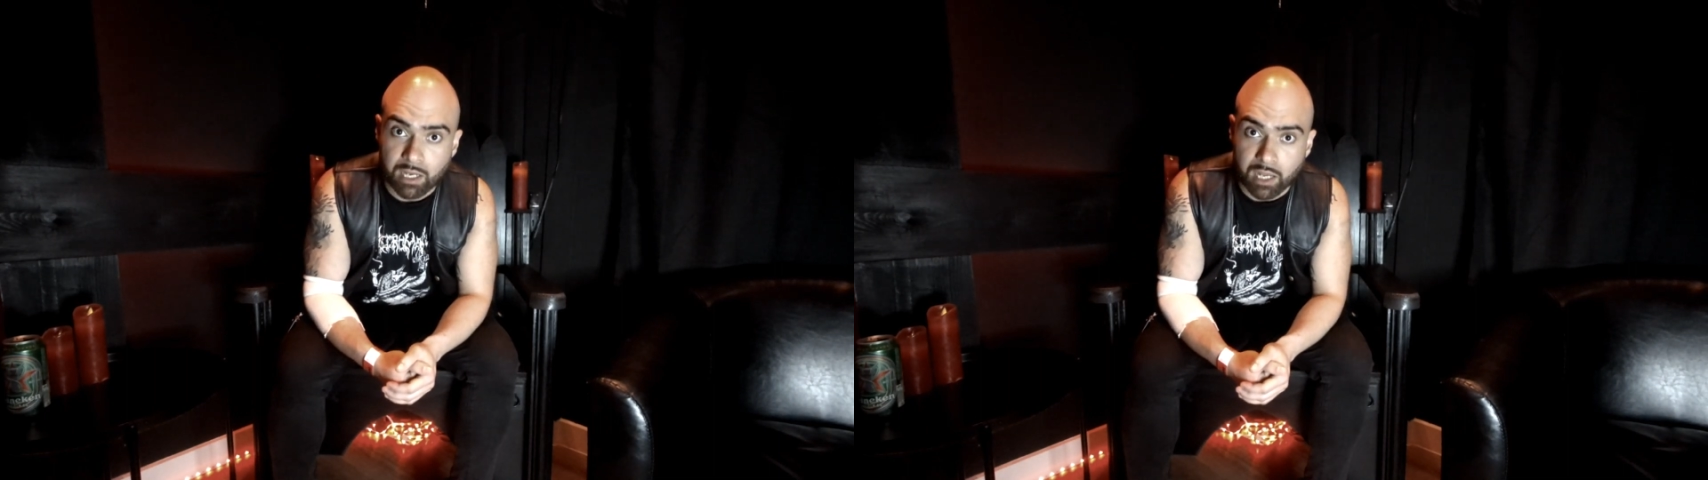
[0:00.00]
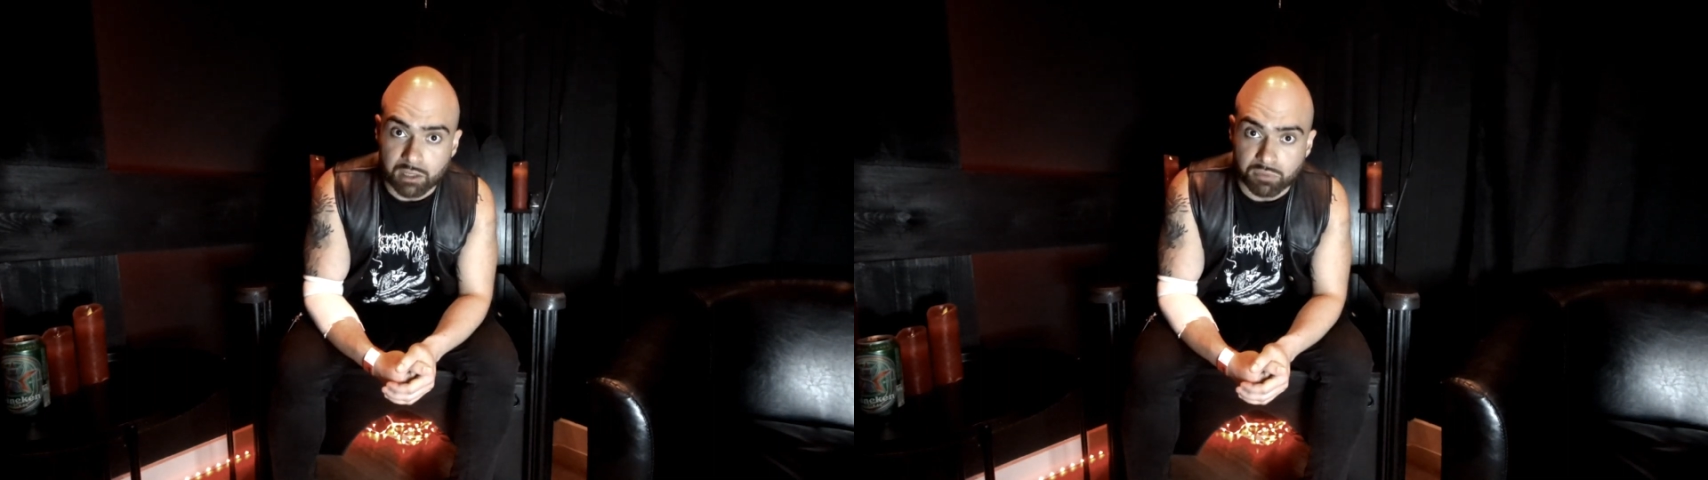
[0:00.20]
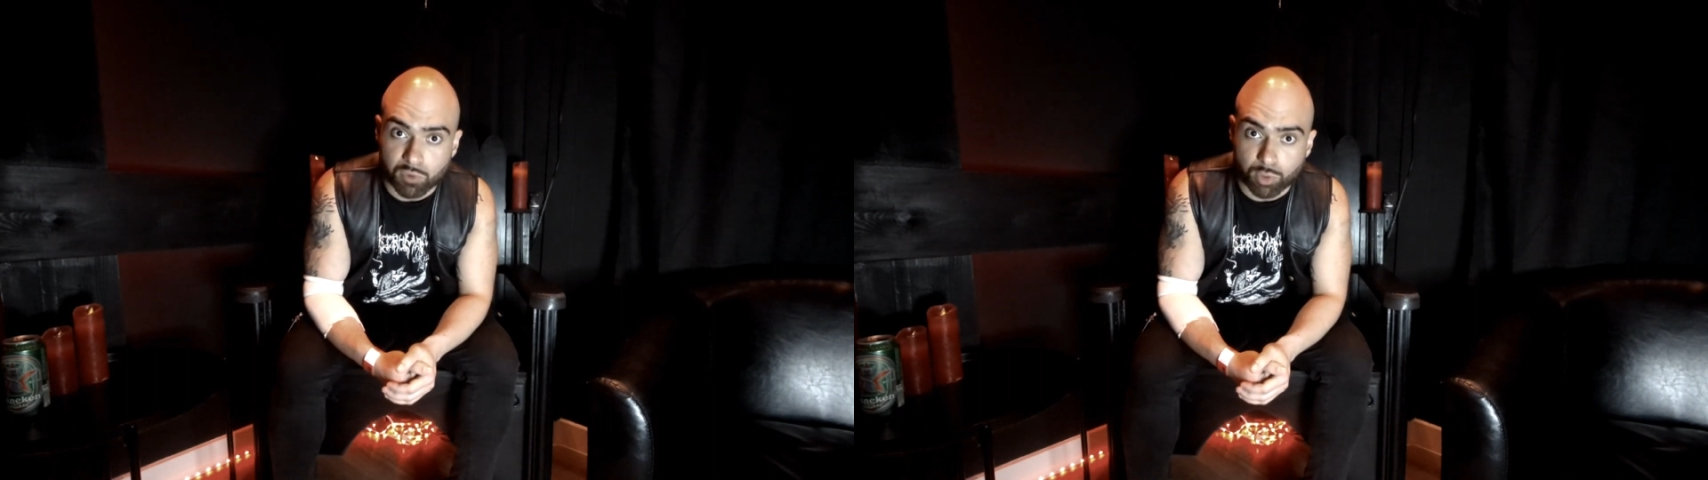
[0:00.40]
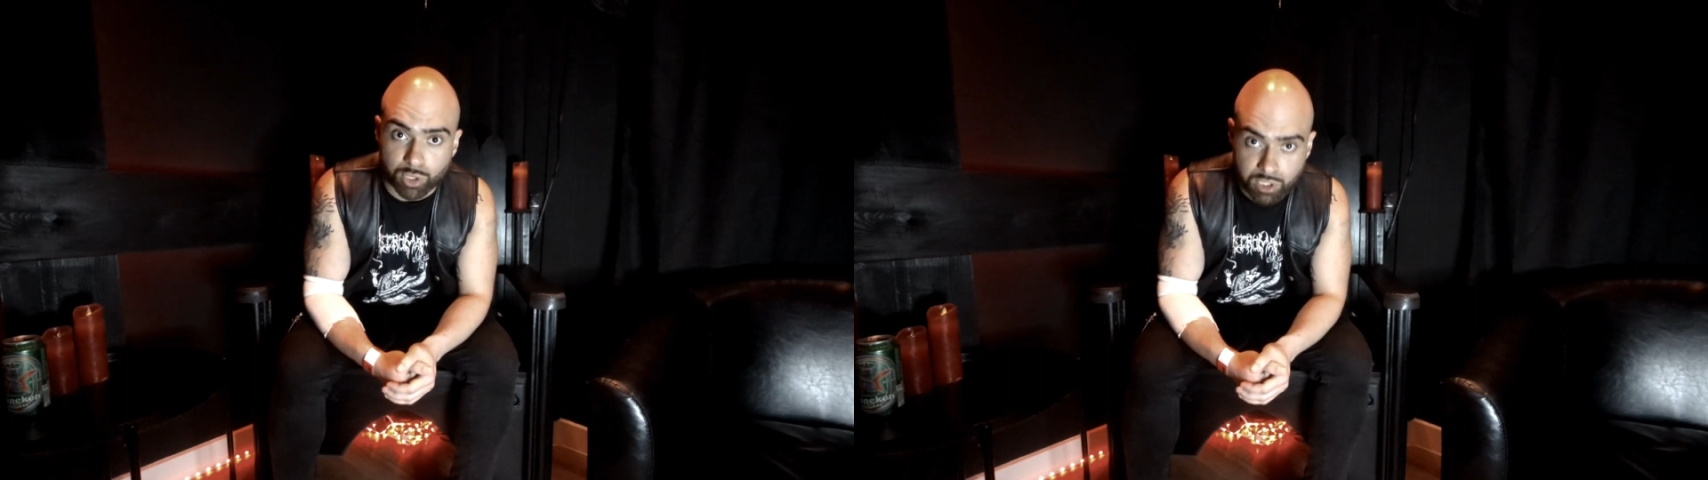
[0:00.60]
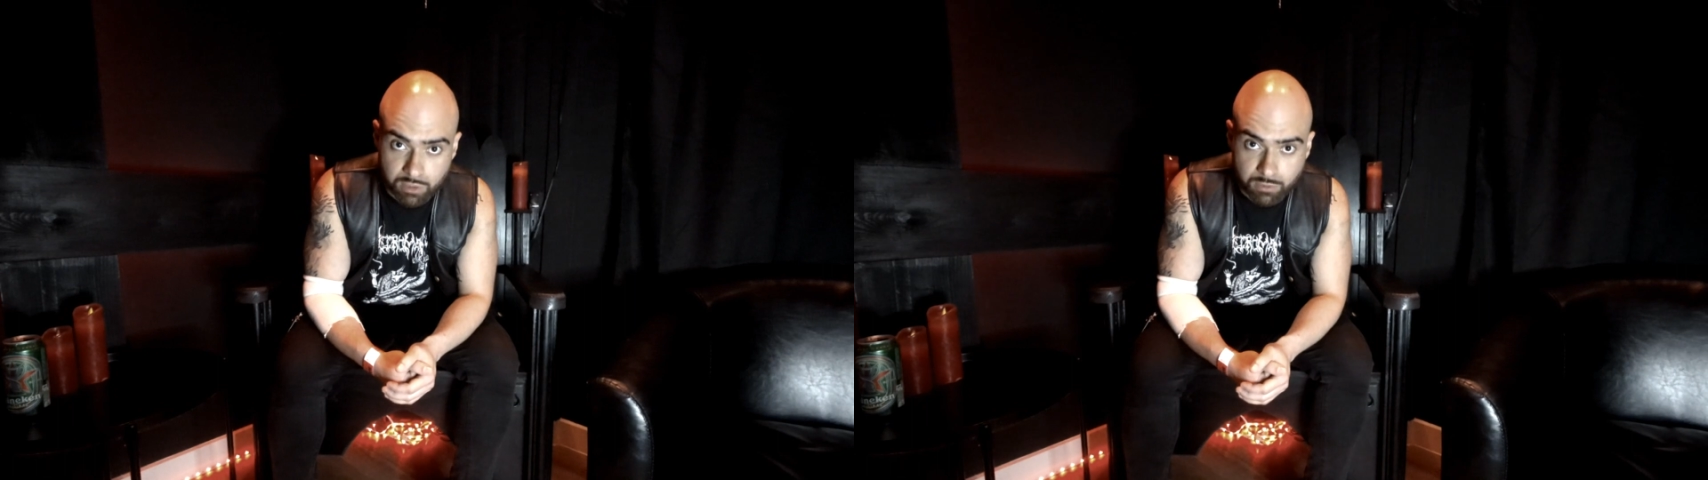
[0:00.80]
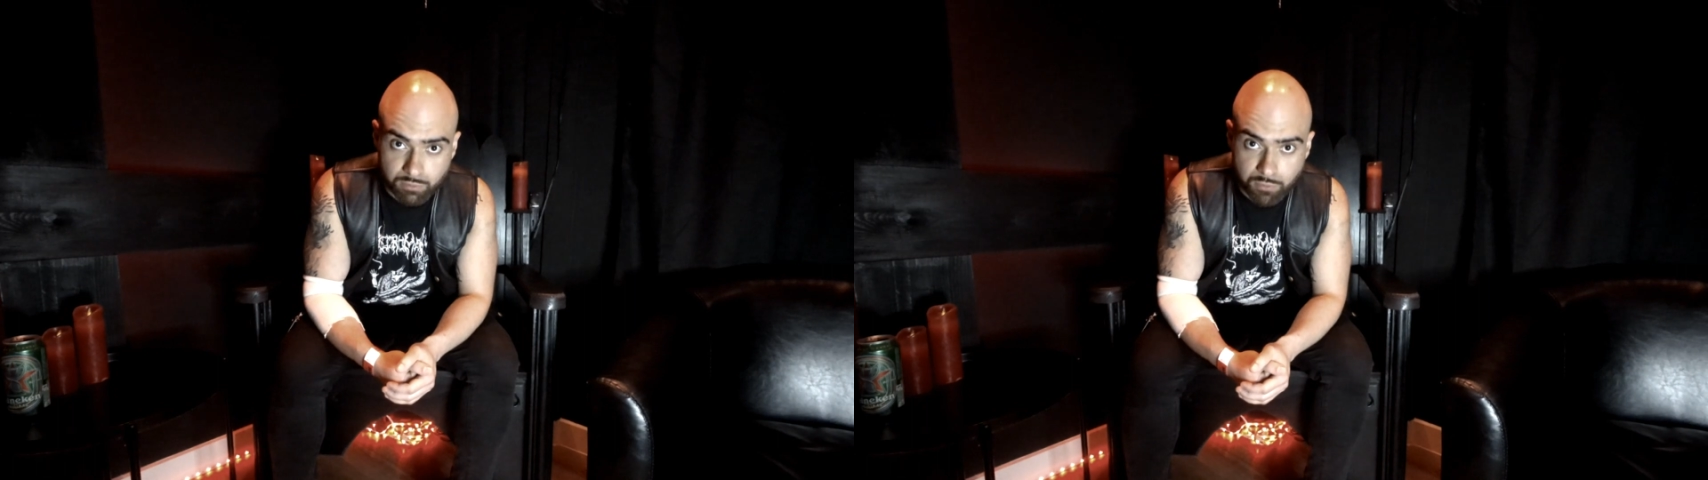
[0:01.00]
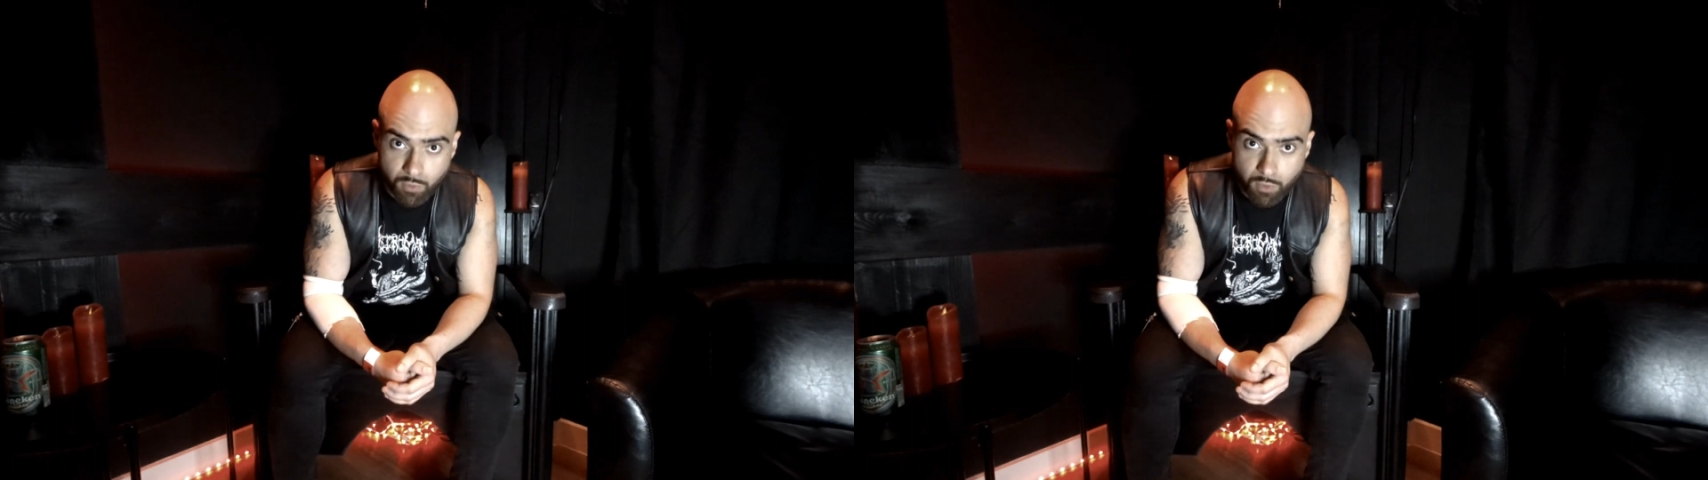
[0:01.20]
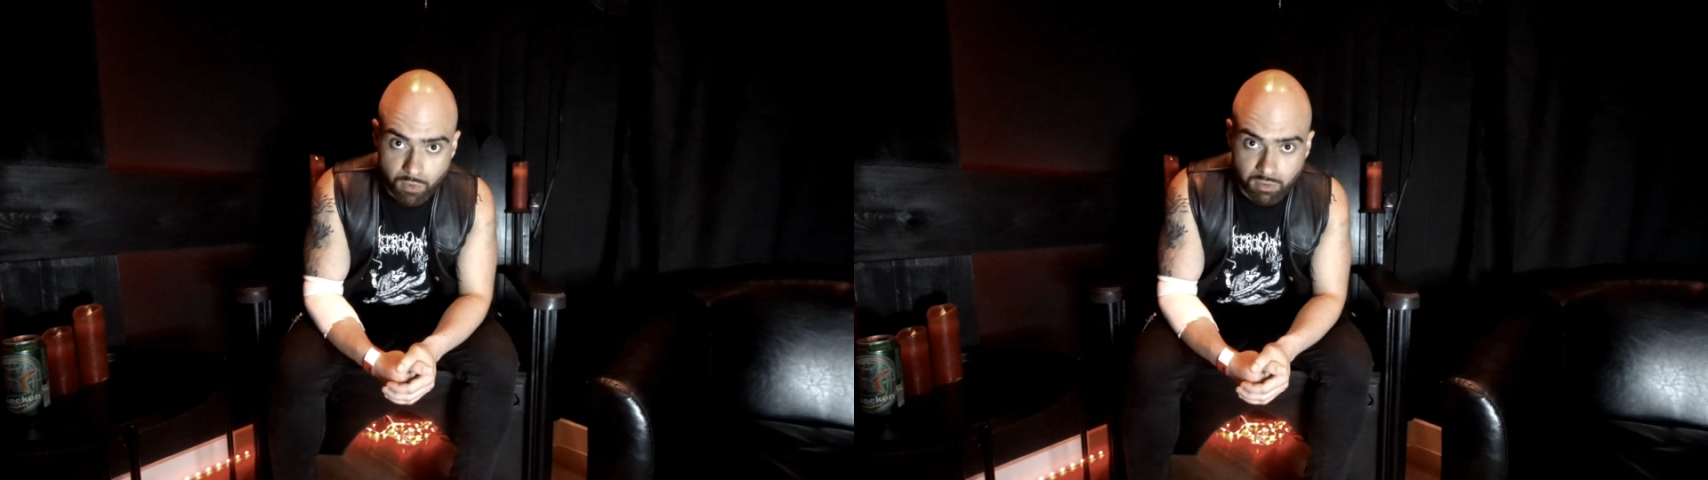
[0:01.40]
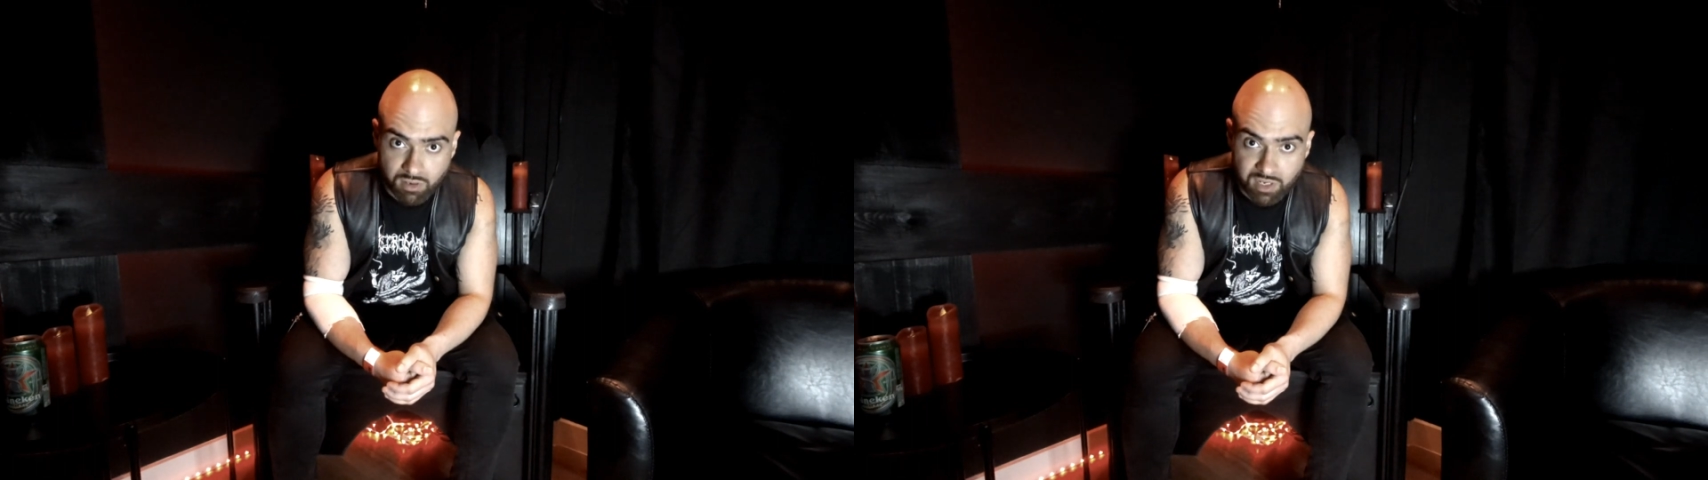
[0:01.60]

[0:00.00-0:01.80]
and if you're looking for